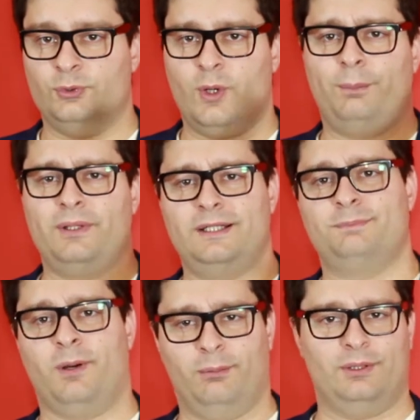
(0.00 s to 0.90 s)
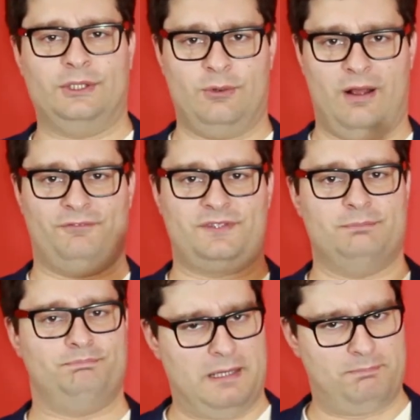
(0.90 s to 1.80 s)
you open it, probably you have
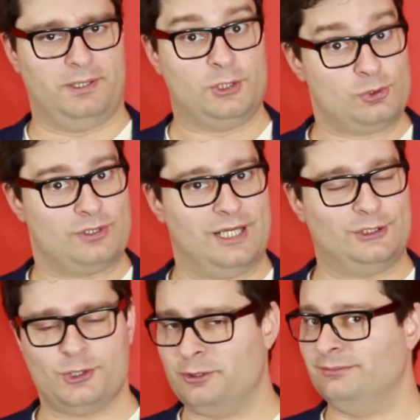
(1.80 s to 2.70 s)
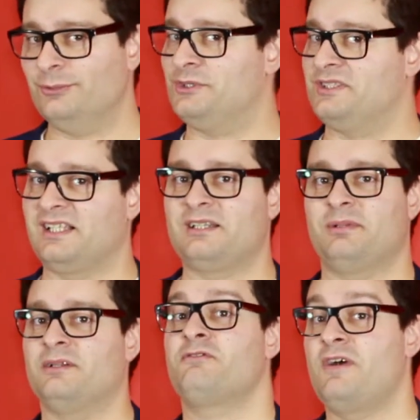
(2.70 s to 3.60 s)
some people looking at you, which is a
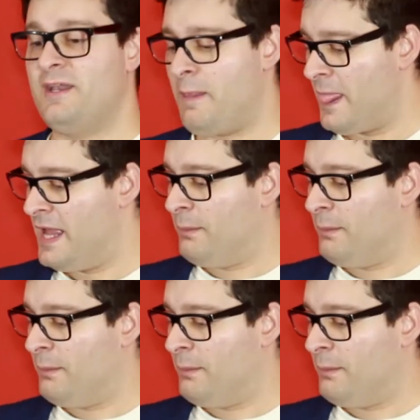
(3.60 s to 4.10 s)
little bit fun,